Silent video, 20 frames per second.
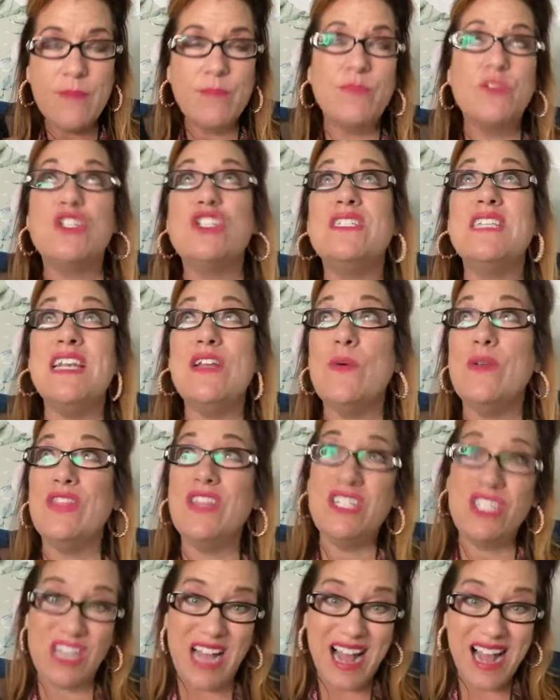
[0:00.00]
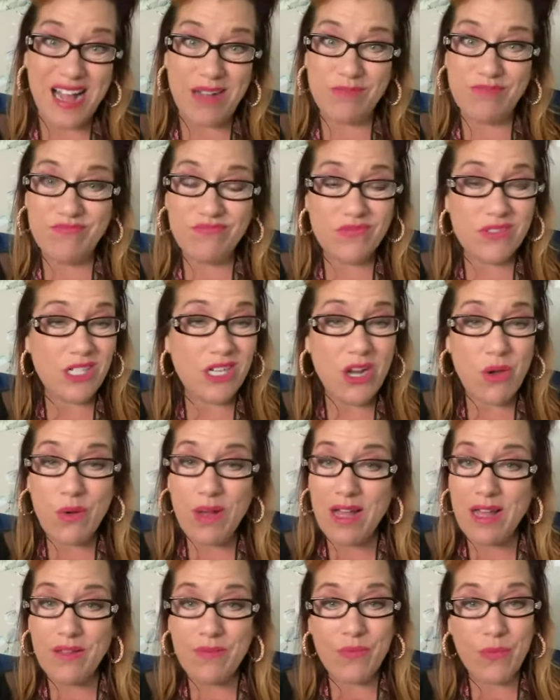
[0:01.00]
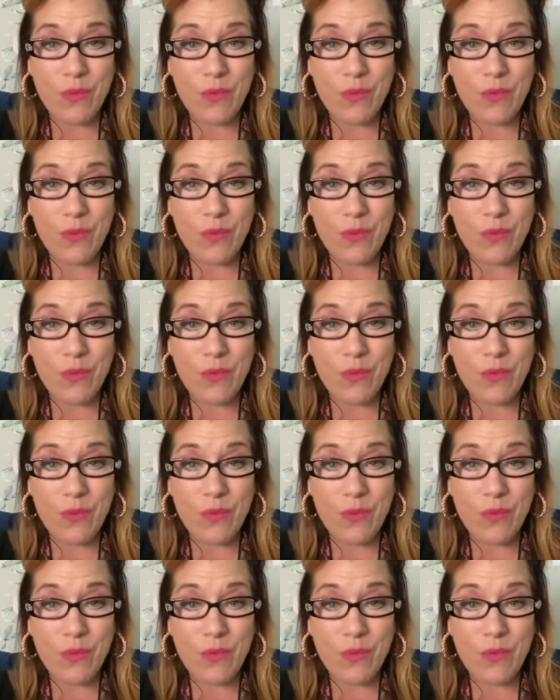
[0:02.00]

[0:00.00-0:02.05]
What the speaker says: Just like with a job. You know what?